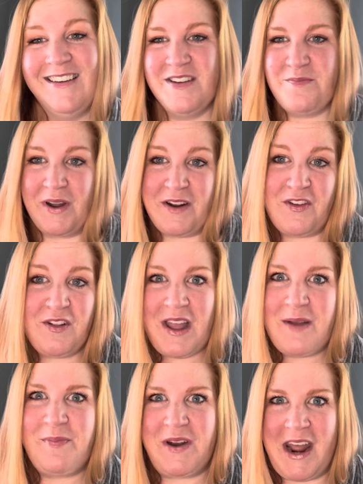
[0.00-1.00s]
But if you
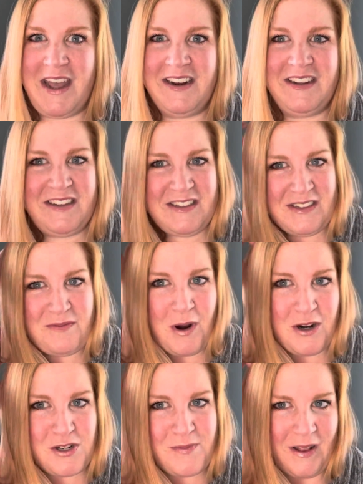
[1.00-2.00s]
like banana
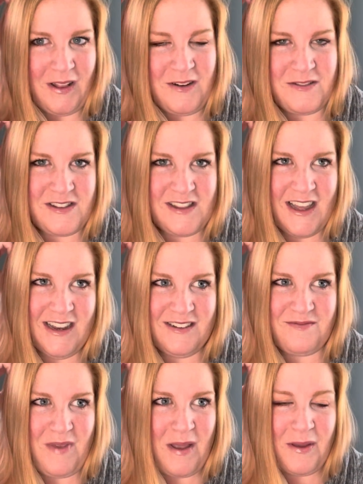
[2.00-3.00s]
marshmallows,
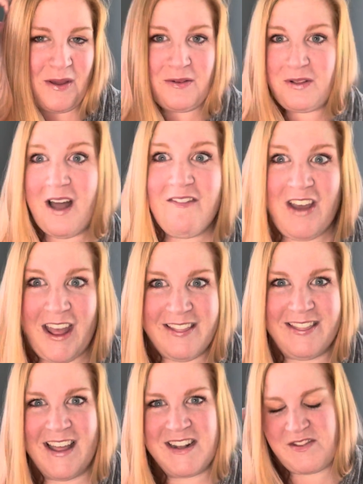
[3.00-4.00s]
then maybe you love it,
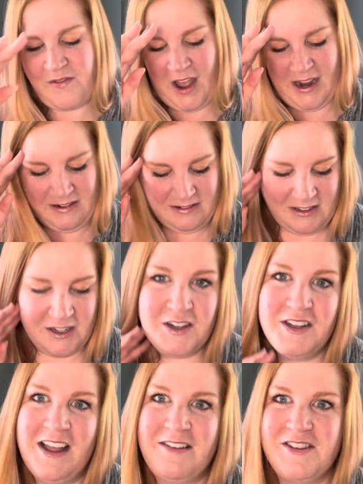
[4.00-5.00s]
and that's fine.
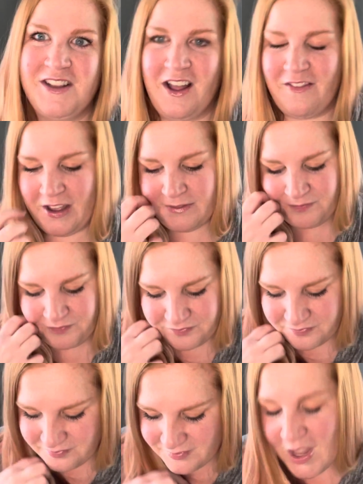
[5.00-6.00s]
You're allowed to love it.
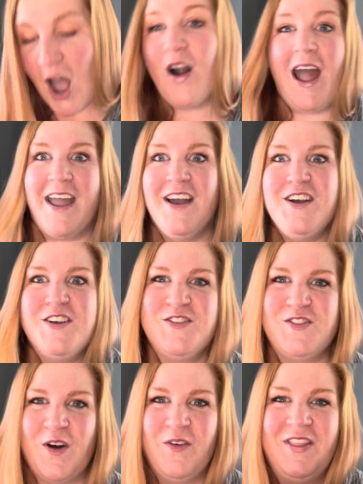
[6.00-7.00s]
Okay,
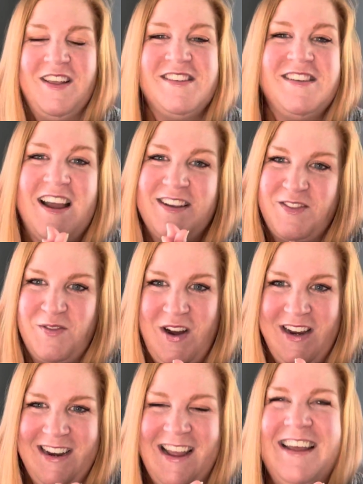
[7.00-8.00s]
so this next
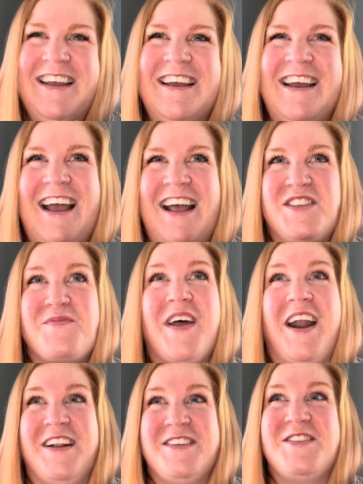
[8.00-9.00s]
one has been
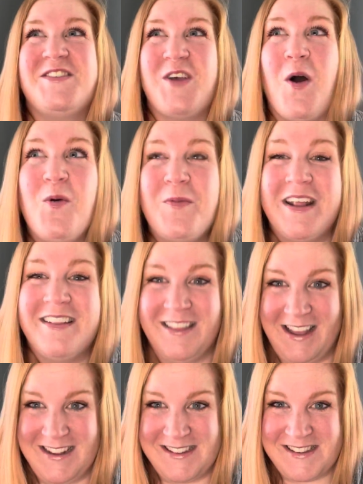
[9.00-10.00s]
on so many
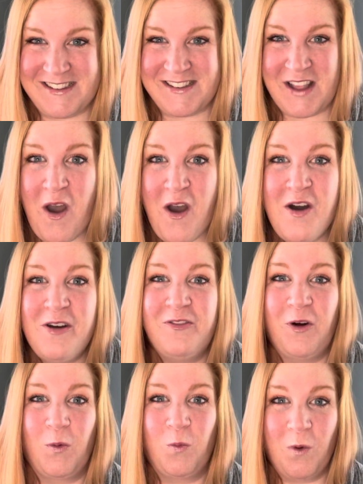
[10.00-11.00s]
lists
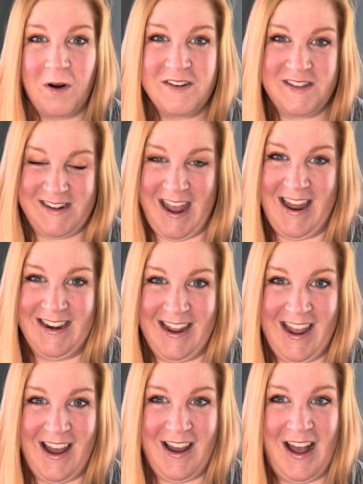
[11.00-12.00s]
for worst
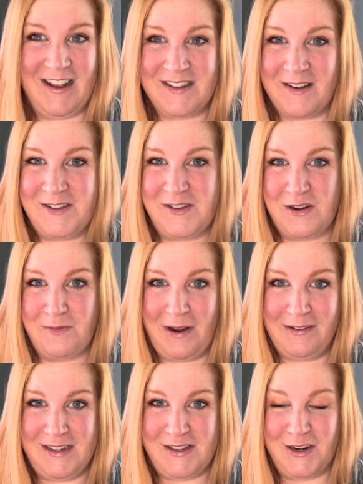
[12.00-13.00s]
candy as I was doing my
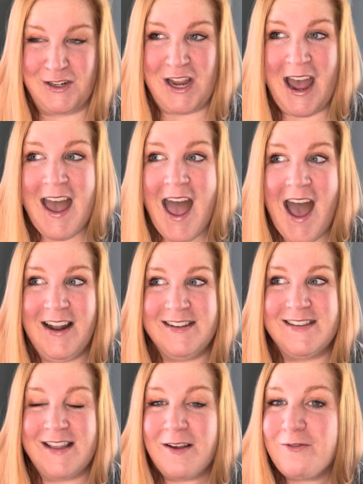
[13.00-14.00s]
research, and
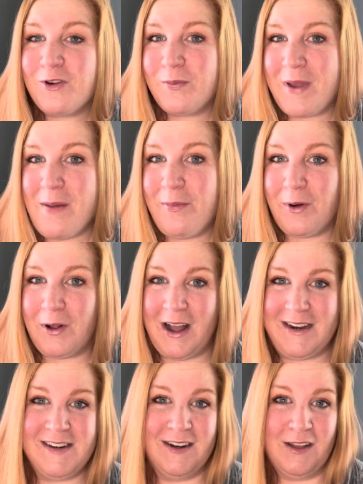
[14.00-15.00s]
several people,
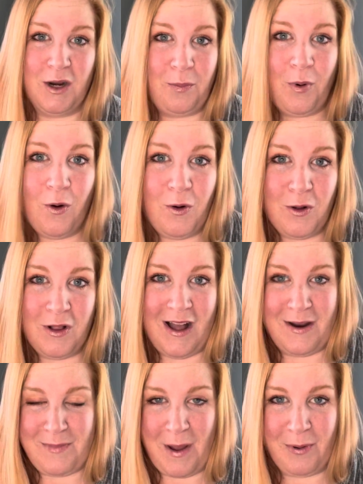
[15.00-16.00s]
I did a little poll
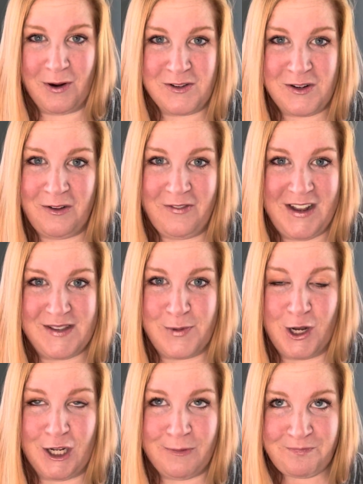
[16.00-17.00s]
on my personal
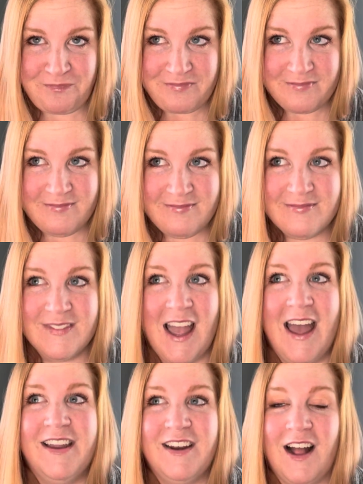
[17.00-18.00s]
Facebook,
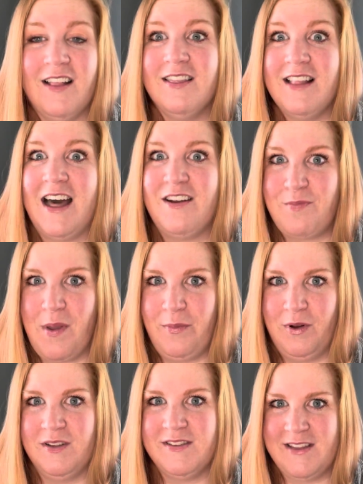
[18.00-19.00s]
and a lot of
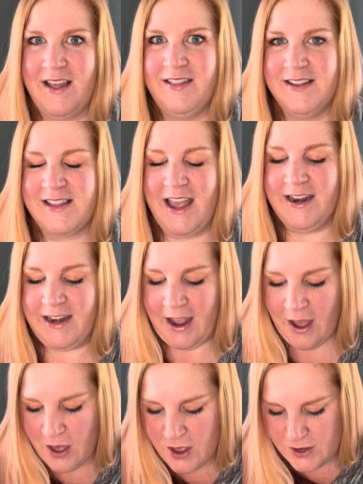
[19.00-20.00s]
people said this candy.
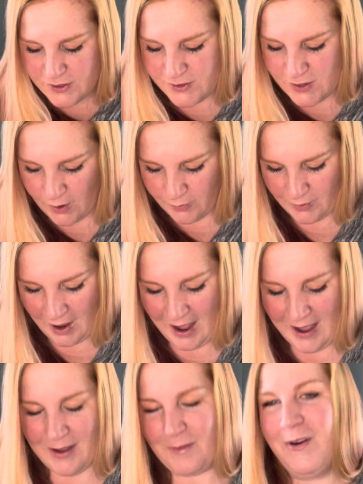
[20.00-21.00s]
So
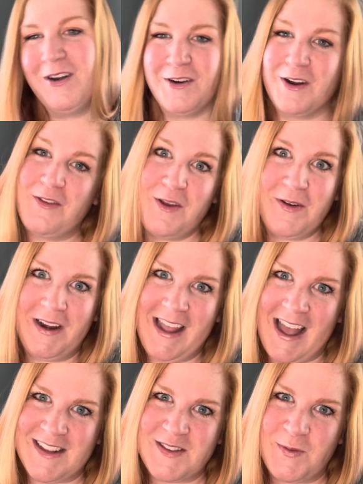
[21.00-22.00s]
I wonder if you can
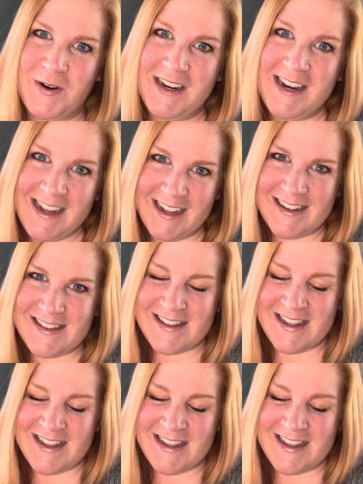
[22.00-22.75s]
guess what it is.